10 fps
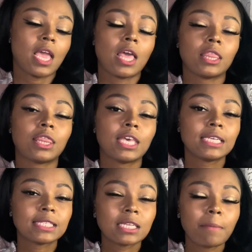This
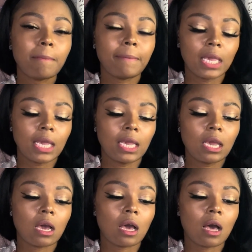to me
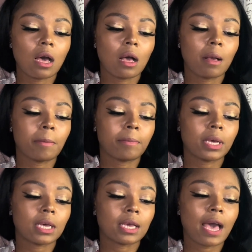
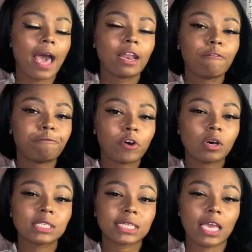kind of
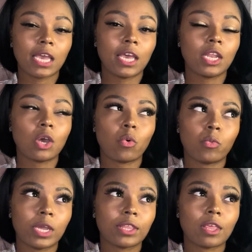falls in
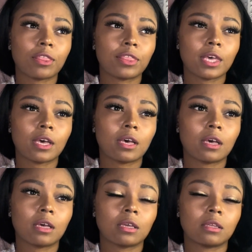with
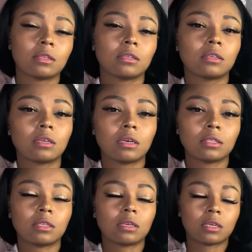the
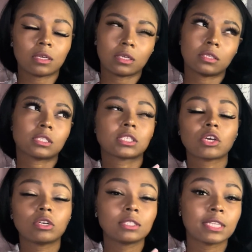
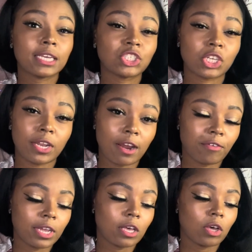Sol de
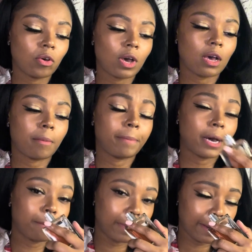Janeiro
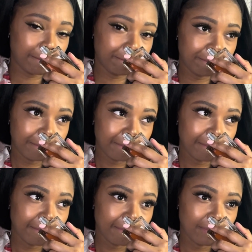Bum
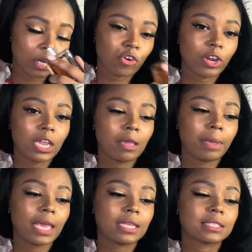cream.
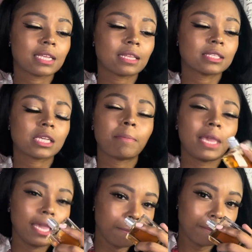It's, to
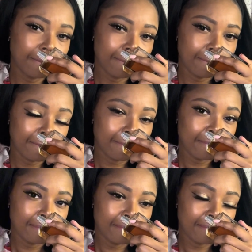me,
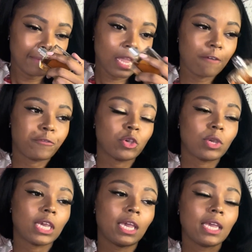if you
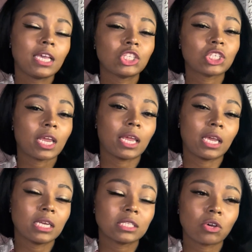can't get your
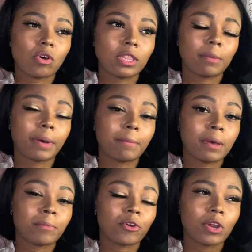hands on the
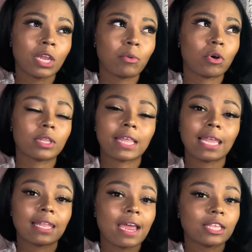Bum cream or that
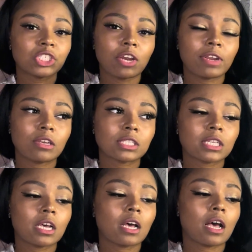line, the
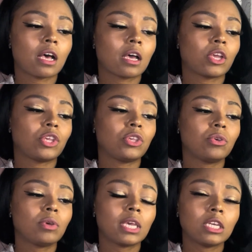Cheriosa,
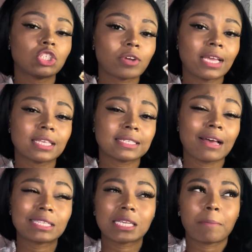you can try this
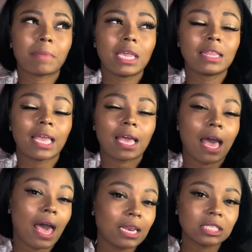out. To me, they
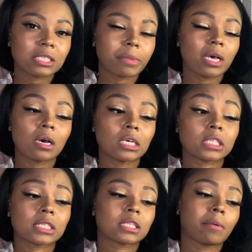kind of smell
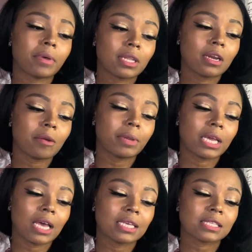similar
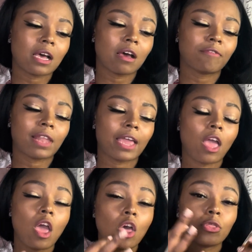because of like
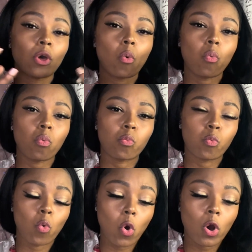the
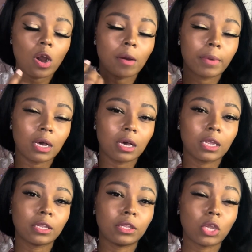warm
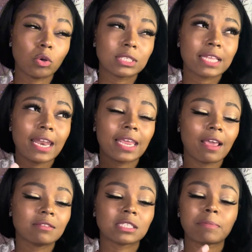notes that it
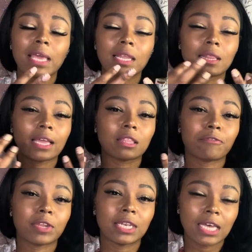gives. Is mainly like the
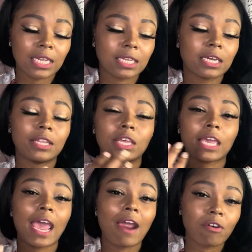vanilla and the
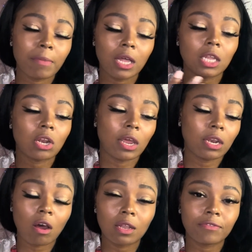caramel and
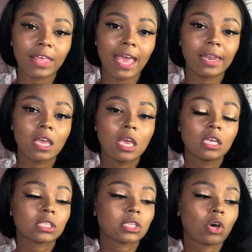all of that.
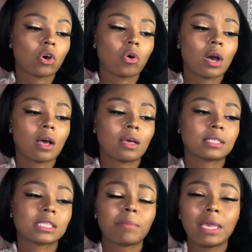So
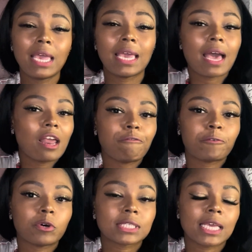to me, it kind of
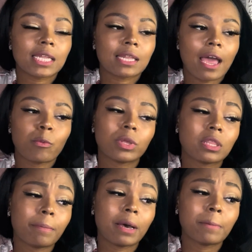falls in line with the
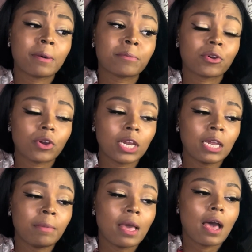Bum cream.